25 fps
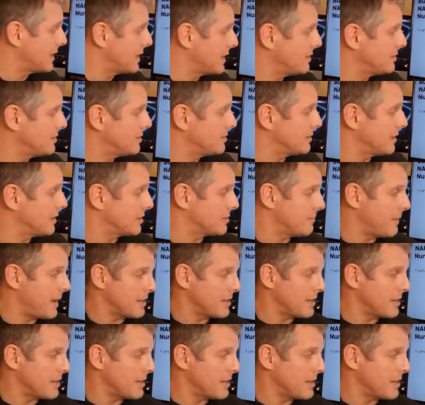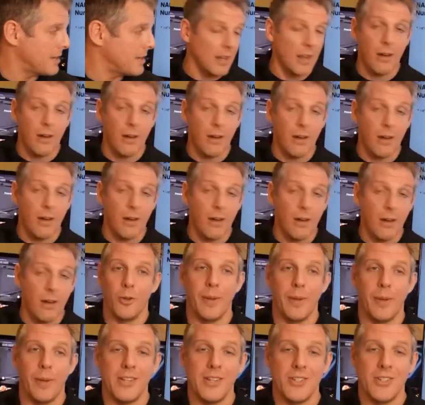there's Angie's List, Magic Yellow,
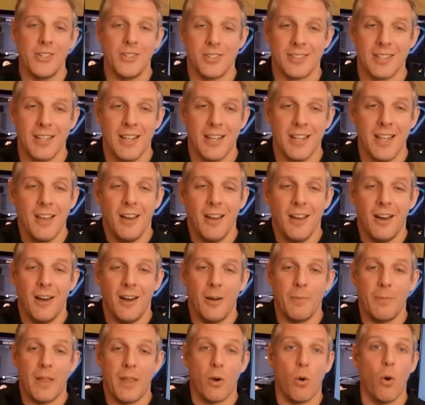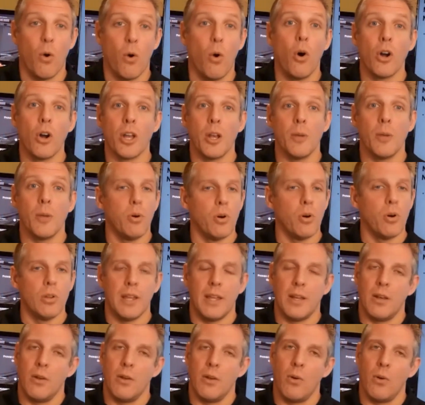Yellow Pages that are all going to
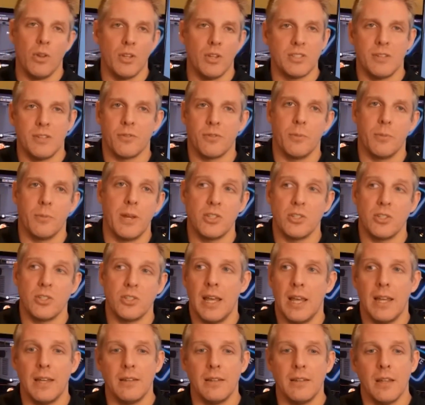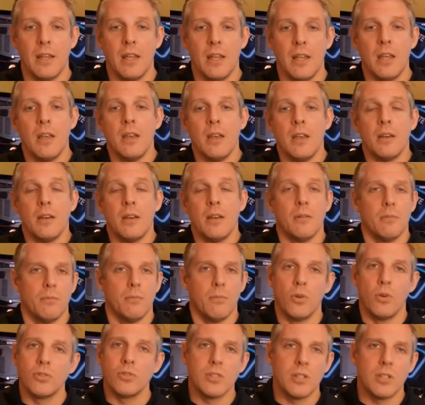pull in all this information. And
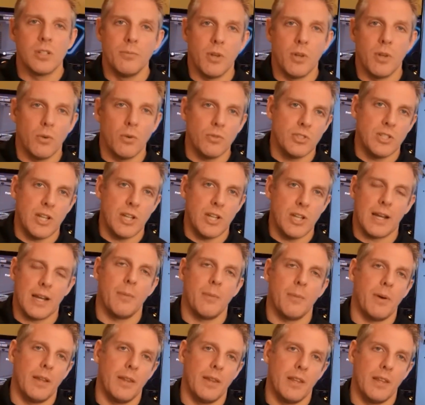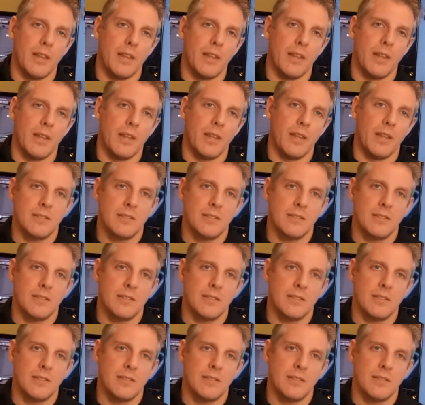most of them don't check up on this on a